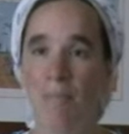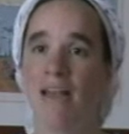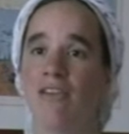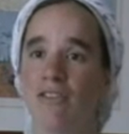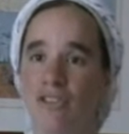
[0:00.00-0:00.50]

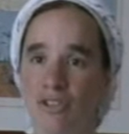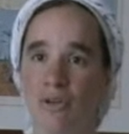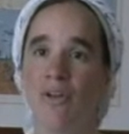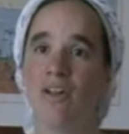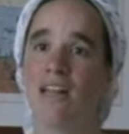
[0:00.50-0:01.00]
Belzer
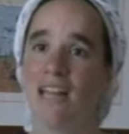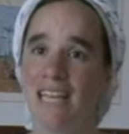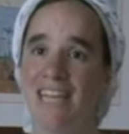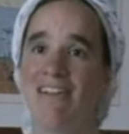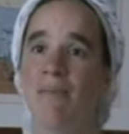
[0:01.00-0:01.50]
Shul in
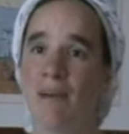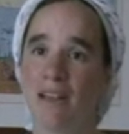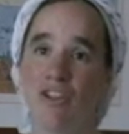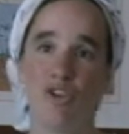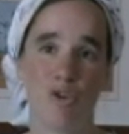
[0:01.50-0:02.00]
Kiryat
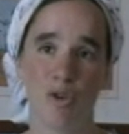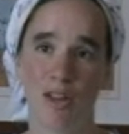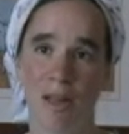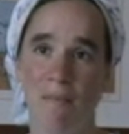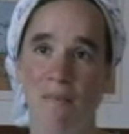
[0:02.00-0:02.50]
Belzer in
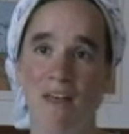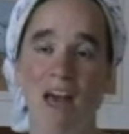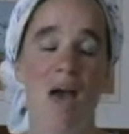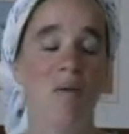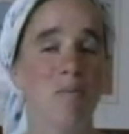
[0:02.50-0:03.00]
Jerusalem.
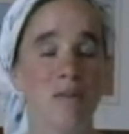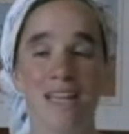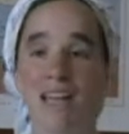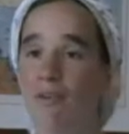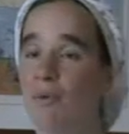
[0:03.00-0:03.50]
I want to
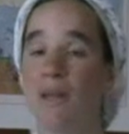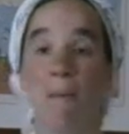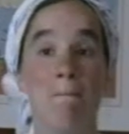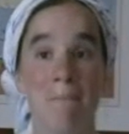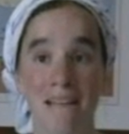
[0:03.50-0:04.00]
bless everyone with
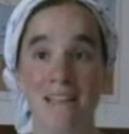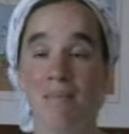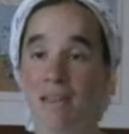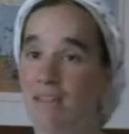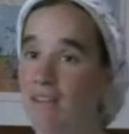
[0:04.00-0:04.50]
an amazing
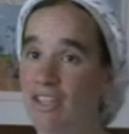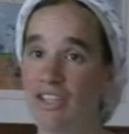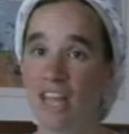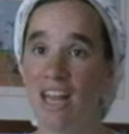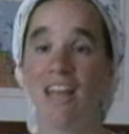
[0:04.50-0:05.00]
Rosh
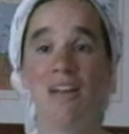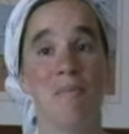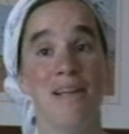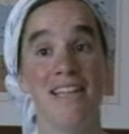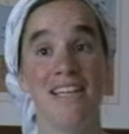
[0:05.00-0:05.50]
Hashanah and an
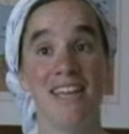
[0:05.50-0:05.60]
amazing